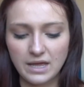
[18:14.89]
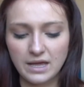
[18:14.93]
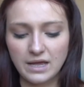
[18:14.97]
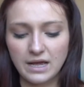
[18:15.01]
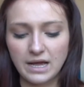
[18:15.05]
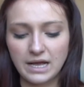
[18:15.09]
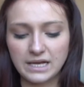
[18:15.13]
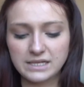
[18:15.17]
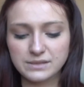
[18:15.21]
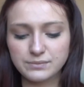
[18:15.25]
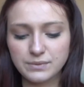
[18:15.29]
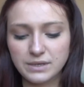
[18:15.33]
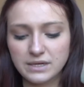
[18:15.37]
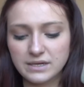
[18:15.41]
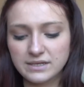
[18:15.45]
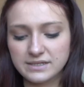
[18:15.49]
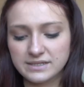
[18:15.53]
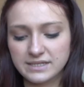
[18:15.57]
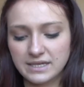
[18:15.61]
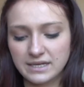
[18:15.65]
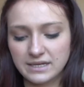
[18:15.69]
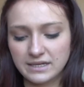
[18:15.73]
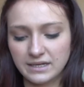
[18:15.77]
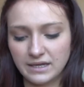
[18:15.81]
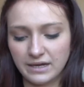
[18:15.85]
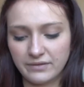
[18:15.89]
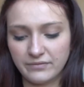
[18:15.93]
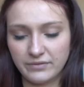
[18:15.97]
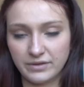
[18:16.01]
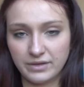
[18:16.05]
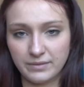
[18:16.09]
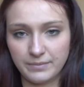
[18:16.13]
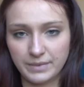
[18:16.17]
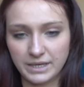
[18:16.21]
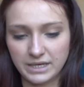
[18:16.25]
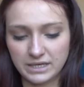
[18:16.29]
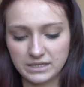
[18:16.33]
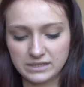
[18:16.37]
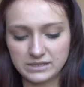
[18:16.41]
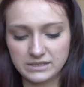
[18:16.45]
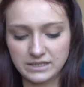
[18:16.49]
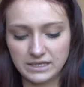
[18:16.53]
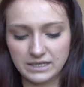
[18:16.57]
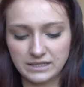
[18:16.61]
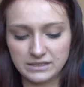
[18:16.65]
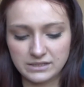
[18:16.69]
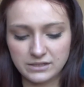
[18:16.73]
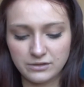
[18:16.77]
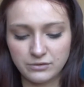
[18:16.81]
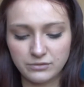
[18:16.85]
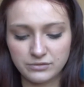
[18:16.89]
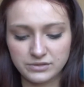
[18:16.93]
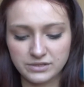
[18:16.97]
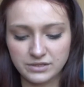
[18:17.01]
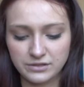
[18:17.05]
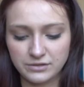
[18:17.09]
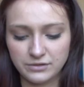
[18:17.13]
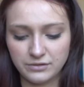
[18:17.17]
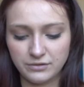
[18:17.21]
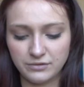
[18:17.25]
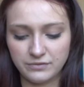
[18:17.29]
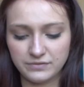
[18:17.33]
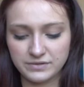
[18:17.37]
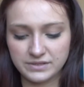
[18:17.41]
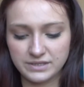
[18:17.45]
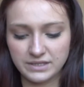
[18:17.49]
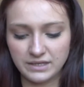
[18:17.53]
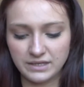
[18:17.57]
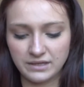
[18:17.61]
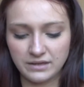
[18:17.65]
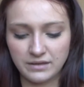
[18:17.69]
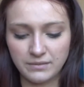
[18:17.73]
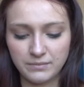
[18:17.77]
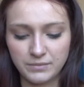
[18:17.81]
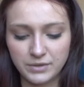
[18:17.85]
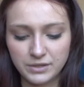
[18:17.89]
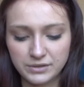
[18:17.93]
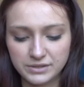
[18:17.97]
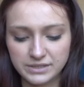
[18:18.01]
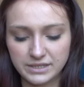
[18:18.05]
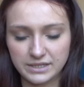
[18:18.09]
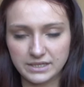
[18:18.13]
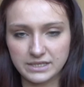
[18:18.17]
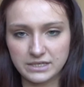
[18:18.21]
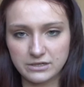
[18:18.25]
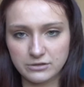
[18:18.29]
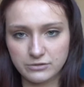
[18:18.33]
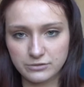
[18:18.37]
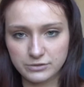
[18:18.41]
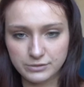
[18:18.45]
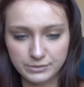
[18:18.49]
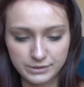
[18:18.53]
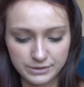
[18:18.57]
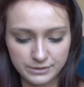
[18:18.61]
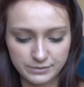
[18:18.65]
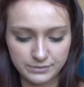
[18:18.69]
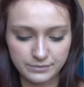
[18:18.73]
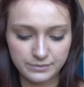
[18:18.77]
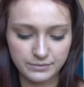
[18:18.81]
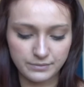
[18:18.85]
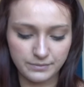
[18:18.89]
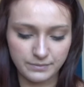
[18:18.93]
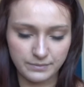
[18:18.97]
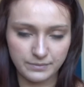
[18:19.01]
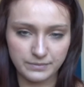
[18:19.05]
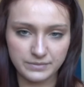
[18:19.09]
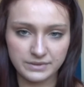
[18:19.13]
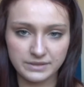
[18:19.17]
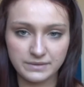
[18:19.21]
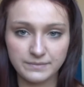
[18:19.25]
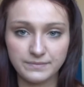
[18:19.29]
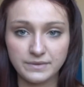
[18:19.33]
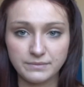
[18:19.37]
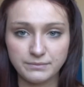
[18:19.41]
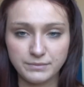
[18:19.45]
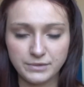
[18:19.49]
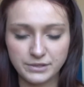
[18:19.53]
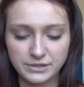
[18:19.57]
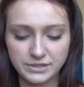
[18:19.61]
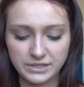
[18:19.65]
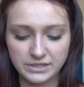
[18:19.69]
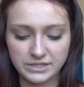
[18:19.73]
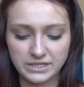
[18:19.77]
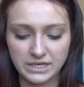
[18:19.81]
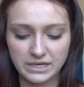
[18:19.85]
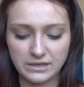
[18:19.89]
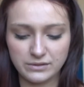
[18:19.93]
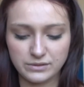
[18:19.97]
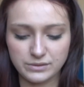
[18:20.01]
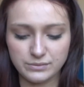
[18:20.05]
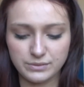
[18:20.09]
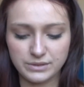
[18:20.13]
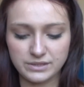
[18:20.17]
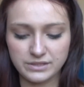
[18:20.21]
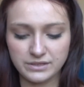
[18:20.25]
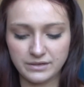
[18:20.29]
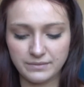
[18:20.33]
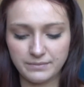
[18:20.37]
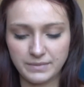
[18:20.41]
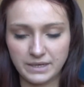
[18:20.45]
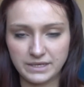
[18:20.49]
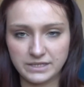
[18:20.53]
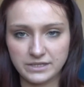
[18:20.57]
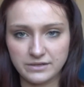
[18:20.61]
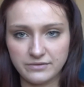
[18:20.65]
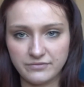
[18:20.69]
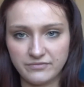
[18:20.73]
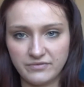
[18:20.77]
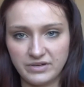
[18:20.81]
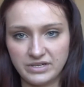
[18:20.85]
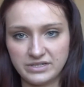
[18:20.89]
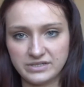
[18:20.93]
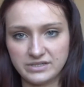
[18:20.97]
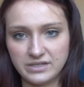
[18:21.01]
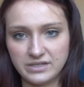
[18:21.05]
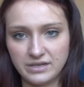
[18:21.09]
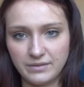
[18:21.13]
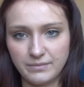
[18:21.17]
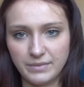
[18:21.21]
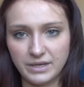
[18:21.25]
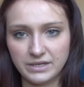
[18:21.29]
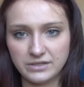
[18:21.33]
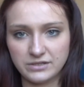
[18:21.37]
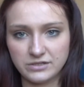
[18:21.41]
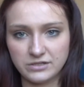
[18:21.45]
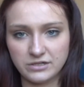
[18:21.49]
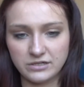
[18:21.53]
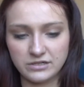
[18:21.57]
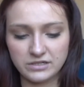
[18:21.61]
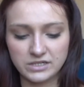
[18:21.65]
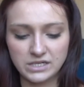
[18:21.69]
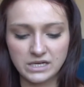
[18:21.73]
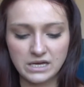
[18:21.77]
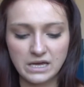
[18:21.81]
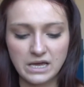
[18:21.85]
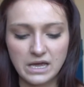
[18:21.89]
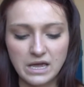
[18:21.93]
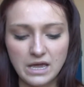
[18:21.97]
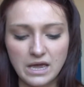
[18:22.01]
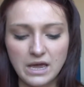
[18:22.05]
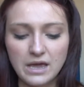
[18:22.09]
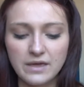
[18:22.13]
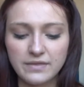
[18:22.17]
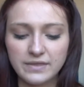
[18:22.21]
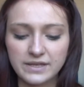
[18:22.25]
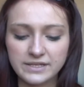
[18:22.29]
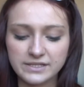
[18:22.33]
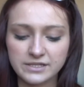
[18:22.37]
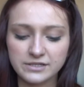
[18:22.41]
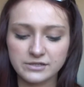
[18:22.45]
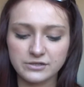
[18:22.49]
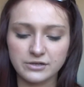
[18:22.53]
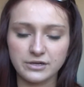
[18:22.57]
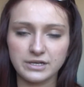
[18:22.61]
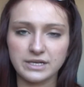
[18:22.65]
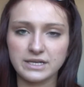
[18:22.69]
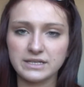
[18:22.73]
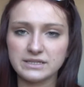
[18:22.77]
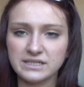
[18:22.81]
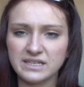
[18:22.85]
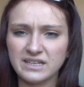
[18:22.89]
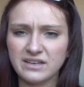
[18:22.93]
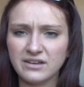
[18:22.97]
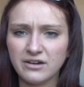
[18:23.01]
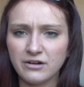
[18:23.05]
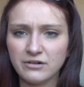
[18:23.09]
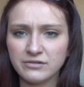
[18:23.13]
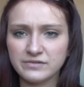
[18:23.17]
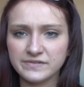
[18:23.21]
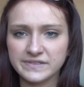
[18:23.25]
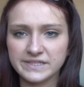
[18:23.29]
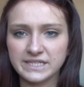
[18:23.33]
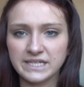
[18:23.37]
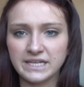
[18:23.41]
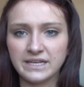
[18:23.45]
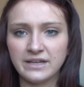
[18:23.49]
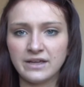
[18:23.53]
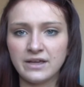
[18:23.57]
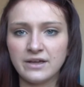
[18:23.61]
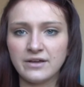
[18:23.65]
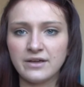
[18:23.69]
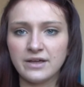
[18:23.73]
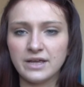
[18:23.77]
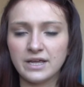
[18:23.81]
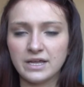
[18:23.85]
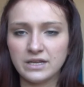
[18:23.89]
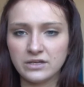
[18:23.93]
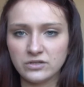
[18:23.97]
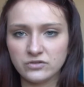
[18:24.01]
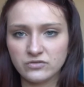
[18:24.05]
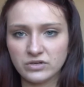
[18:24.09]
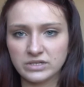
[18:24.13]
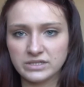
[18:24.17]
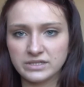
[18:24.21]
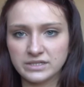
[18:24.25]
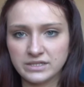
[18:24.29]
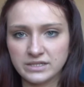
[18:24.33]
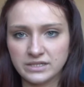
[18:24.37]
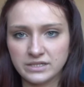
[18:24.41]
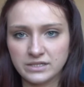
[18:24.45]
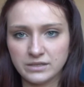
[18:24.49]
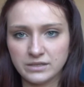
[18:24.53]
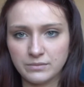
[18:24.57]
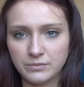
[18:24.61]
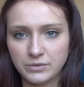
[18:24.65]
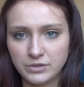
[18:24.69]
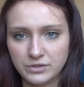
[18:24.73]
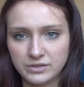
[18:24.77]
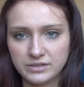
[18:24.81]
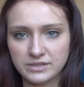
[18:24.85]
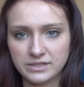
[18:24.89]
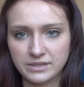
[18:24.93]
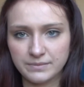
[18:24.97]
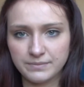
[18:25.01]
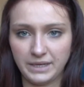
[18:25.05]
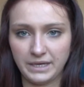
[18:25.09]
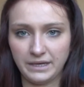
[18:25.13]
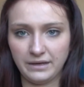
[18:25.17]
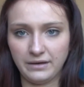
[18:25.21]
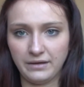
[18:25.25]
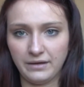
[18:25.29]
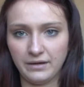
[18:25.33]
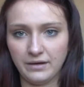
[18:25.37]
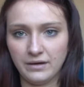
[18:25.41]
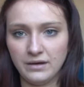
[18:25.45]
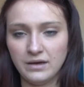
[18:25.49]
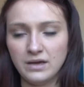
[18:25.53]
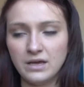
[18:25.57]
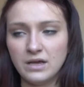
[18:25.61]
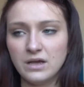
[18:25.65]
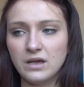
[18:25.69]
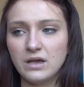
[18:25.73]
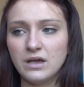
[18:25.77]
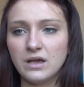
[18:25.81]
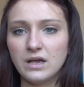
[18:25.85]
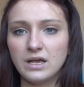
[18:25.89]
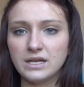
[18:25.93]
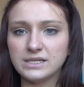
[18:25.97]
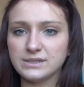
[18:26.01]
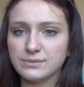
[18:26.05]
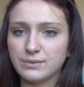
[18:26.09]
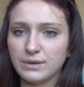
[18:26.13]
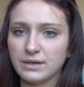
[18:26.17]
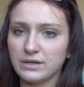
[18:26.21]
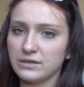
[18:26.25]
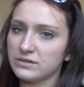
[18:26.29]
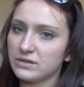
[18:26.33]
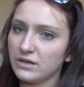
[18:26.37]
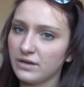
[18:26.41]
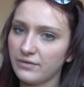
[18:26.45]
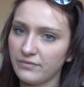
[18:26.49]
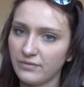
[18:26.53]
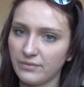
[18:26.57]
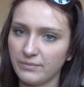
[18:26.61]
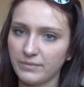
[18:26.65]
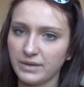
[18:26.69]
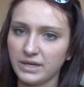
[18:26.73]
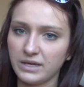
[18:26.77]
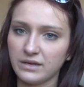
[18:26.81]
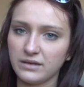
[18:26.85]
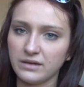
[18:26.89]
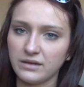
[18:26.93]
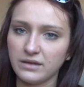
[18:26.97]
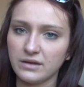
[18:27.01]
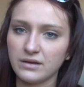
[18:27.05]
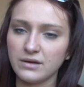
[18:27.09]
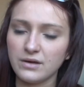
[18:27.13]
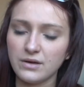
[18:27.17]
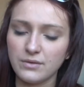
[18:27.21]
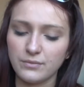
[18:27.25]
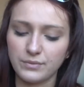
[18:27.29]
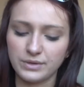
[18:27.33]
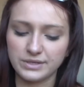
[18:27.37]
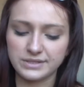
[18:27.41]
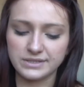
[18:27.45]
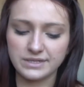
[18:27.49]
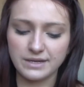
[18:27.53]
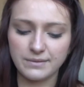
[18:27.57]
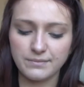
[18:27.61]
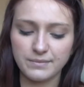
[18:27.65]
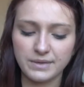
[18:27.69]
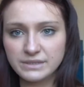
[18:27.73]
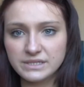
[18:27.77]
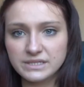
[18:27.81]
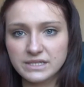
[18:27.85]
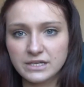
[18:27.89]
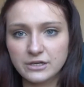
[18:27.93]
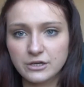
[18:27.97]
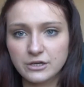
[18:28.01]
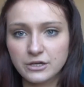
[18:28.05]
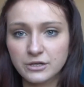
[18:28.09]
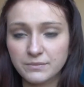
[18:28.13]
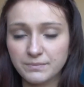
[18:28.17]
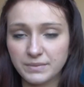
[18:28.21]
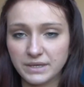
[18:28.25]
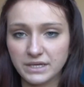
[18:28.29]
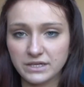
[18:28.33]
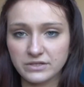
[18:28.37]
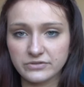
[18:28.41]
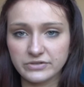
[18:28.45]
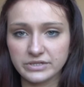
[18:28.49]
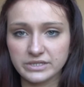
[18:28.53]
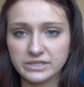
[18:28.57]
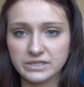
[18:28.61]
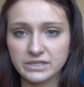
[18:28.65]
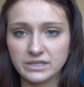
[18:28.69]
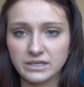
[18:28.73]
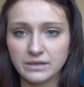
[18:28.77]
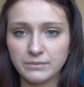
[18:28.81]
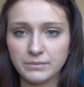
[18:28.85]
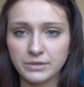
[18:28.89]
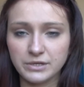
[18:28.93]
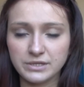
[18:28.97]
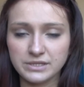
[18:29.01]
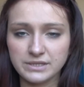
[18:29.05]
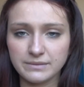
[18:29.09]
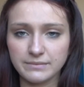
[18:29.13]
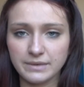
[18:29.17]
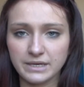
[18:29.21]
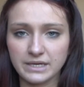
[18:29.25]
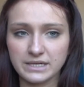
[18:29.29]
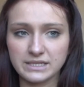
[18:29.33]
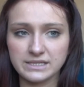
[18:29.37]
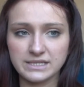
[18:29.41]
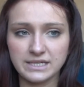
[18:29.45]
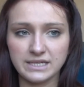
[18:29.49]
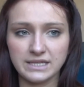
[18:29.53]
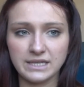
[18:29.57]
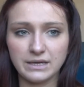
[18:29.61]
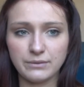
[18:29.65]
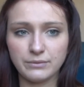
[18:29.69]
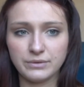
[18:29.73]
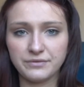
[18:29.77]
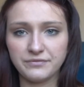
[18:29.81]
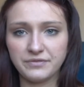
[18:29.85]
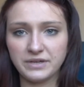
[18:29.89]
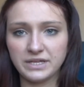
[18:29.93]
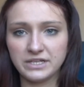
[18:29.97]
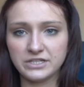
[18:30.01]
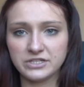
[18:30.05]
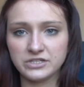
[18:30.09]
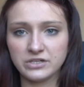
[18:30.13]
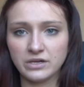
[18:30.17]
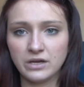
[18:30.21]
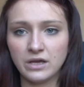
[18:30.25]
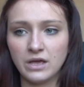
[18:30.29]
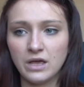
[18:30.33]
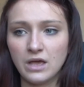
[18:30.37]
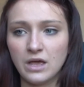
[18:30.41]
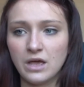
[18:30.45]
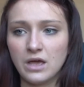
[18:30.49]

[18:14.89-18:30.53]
As well as they have in the magazines, they also do obviously the music channels which I recently mentioned. This is good, as they're obviously interested in the music media as well as other media, which then means they could be interested in a music magazine that would feature